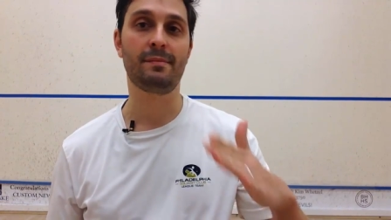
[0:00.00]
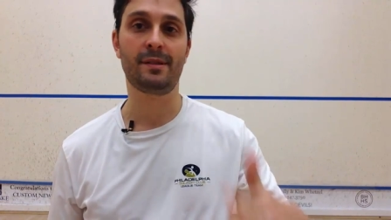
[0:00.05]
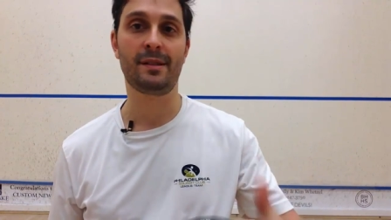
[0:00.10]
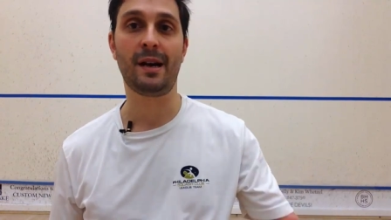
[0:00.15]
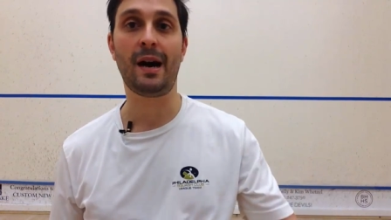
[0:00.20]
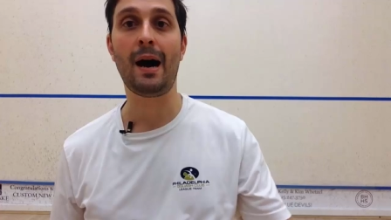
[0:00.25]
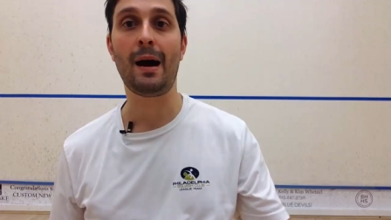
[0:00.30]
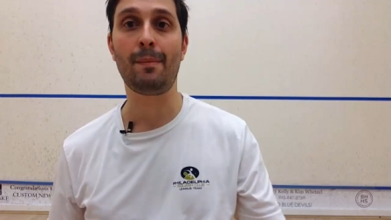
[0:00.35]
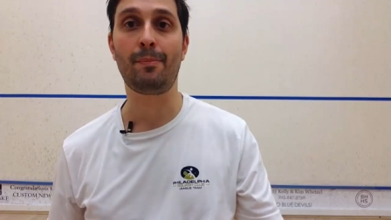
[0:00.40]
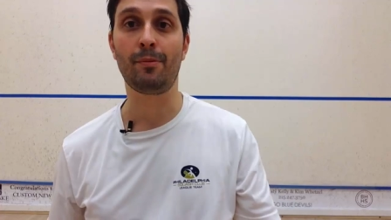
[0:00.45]

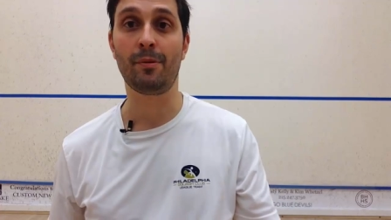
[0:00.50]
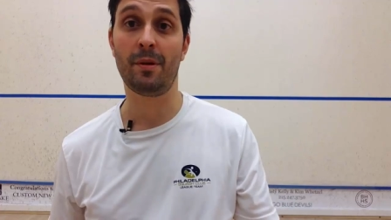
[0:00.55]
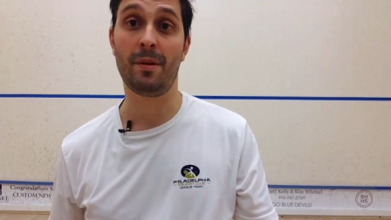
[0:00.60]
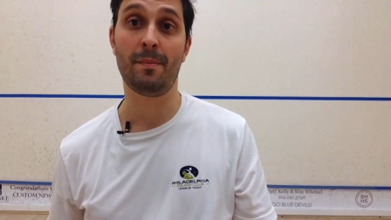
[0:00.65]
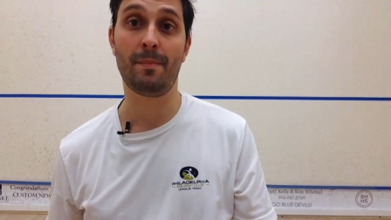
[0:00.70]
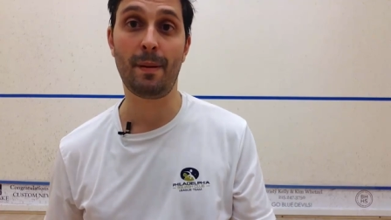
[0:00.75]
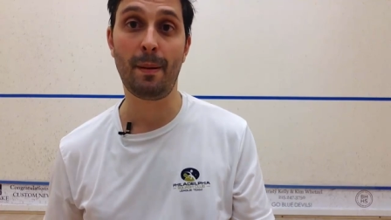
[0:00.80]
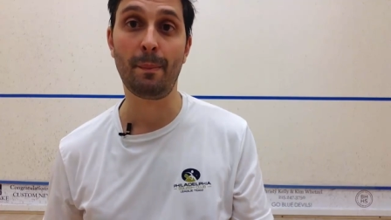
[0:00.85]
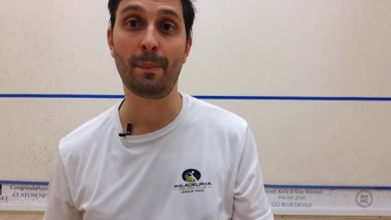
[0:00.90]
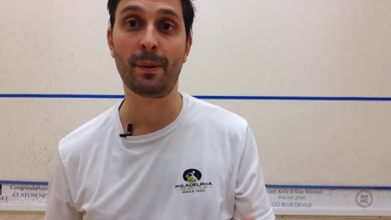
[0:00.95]
top where the
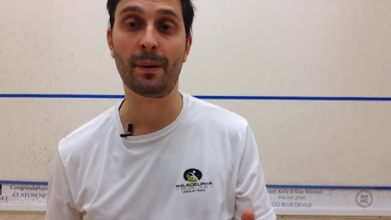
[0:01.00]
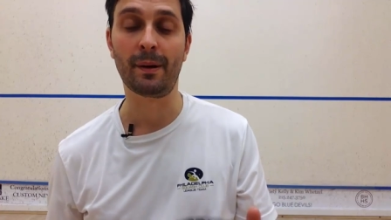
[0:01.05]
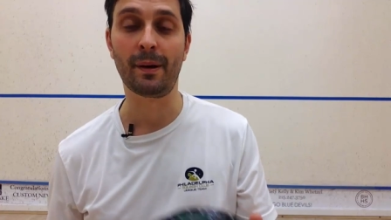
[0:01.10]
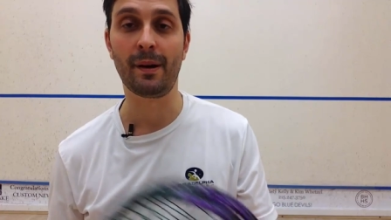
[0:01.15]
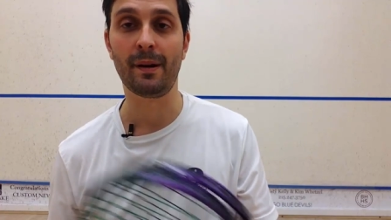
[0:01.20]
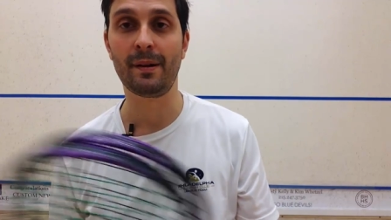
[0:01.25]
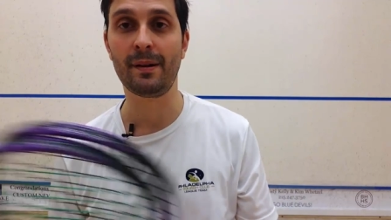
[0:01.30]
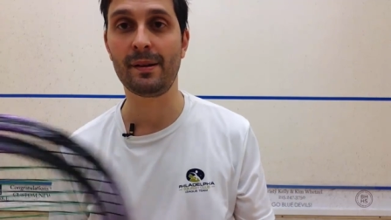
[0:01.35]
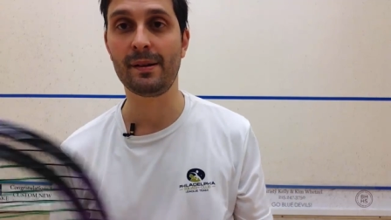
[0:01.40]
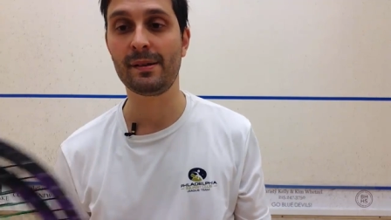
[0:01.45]
bumper
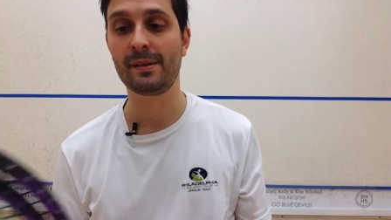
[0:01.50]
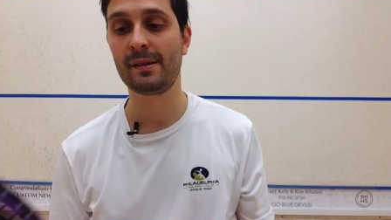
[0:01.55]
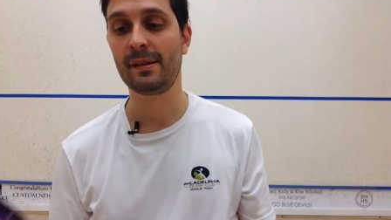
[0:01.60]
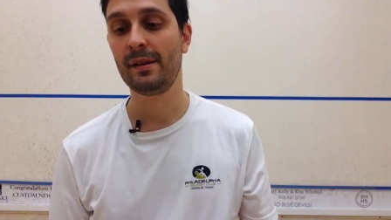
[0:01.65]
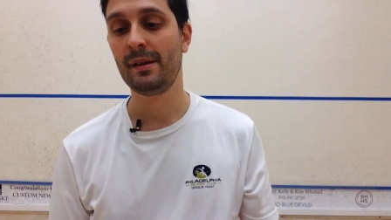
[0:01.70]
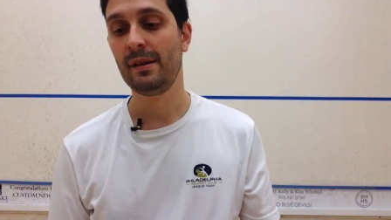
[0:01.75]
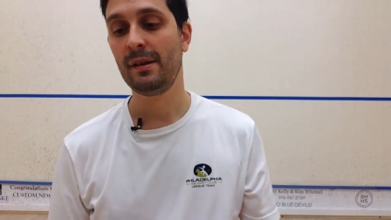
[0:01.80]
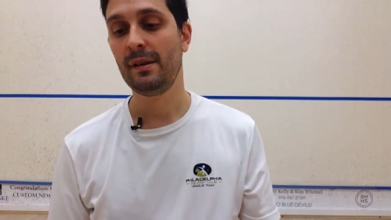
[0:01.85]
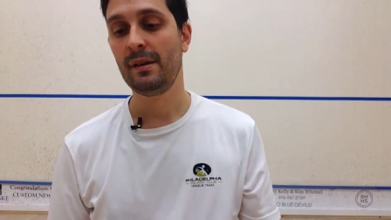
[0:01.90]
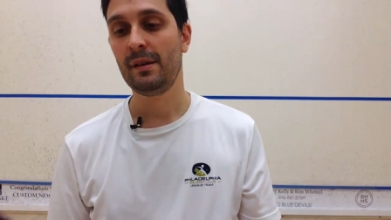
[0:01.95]
guard is,
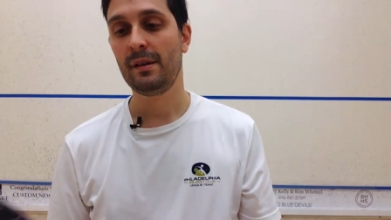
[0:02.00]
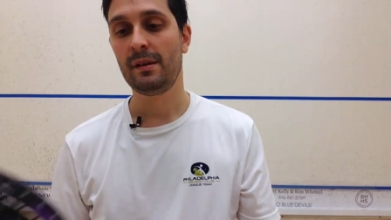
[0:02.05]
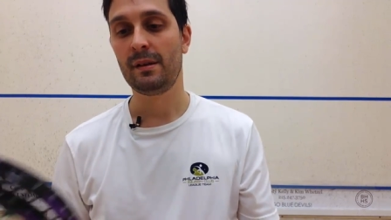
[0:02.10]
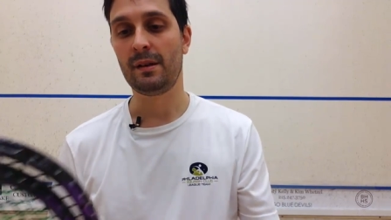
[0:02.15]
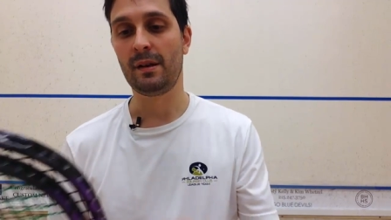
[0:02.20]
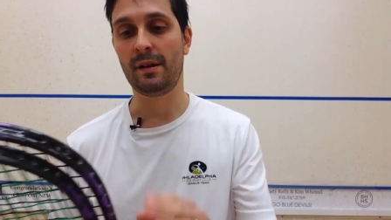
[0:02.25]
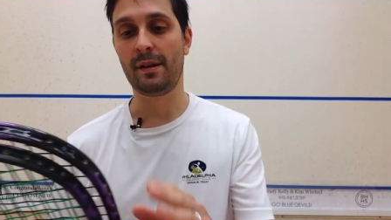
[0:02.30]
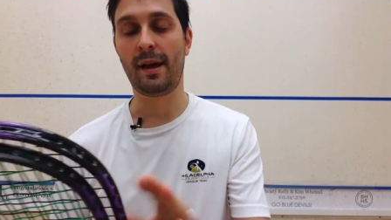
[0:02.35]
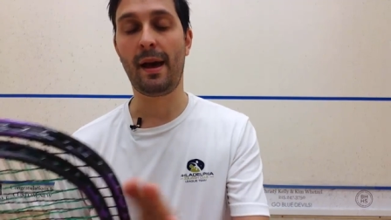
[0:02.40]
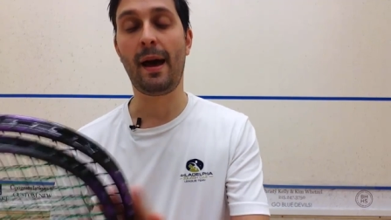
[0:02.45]

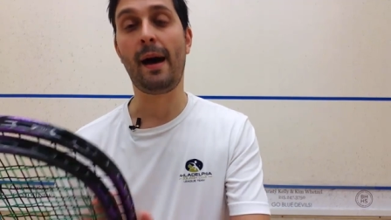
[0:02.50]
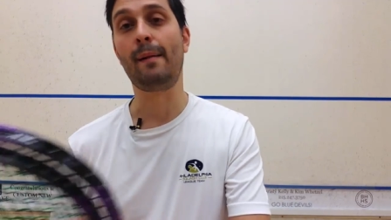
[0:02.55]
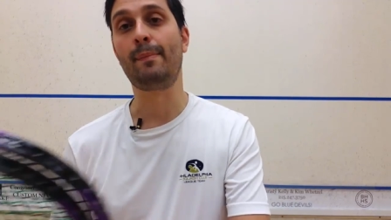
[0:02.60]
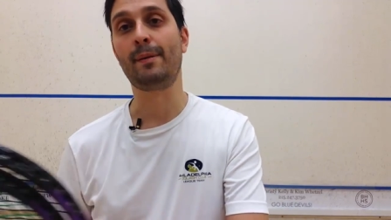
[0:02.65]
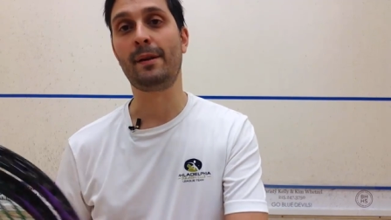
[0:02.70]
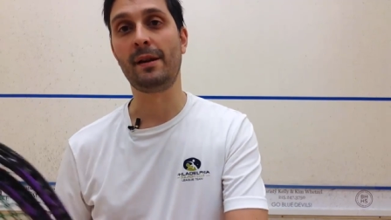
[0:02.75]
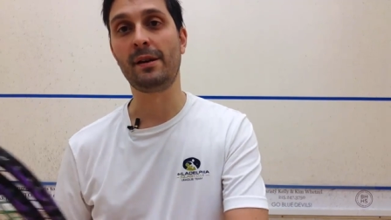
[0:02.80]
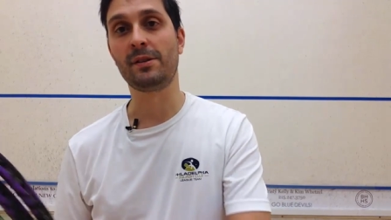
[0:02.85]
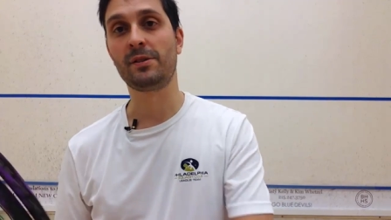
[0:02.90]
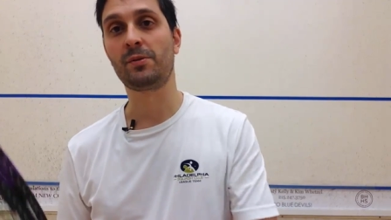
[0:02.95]
you know, they
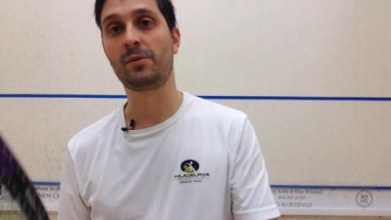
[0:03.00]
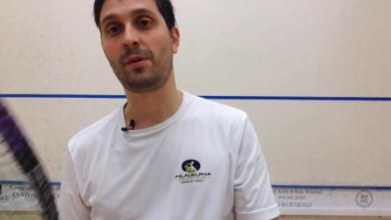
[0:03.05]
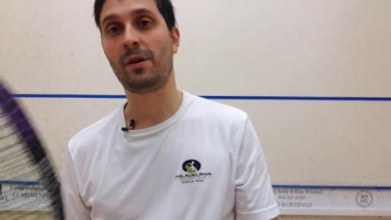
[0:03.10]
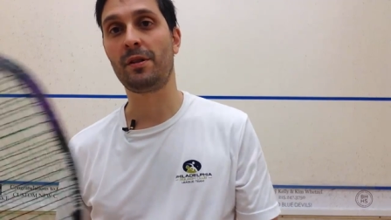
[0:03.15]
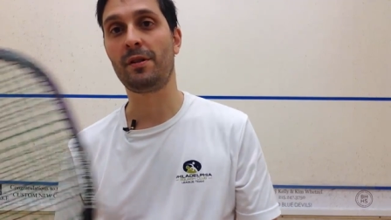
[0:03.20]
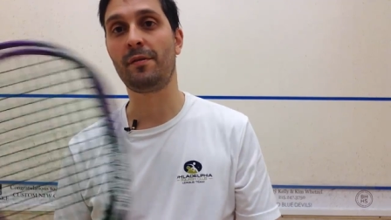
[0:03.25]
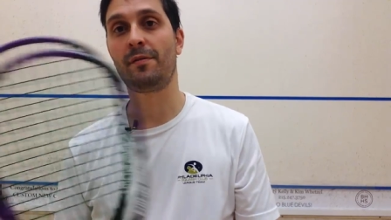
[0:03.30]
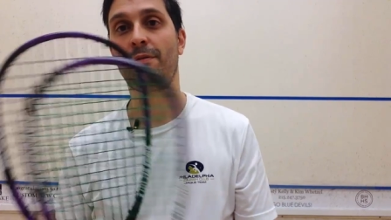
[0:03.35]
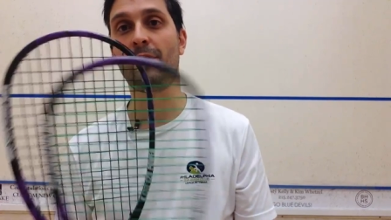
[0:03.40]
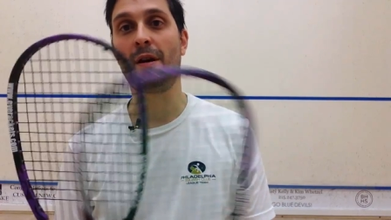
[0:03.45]
happen elsewhere on
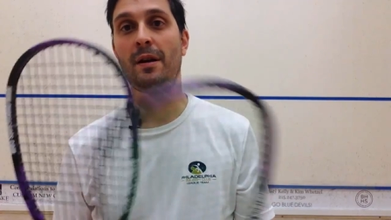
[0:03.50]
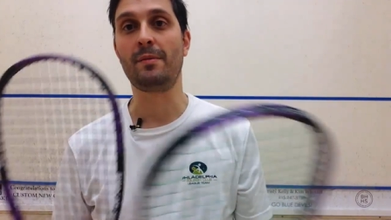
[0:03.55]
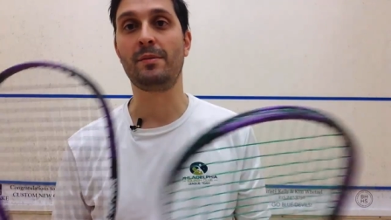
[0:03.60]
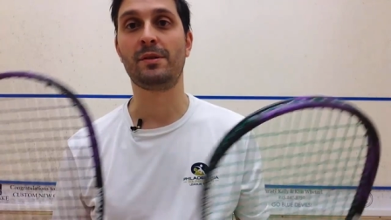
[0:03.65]
the frame.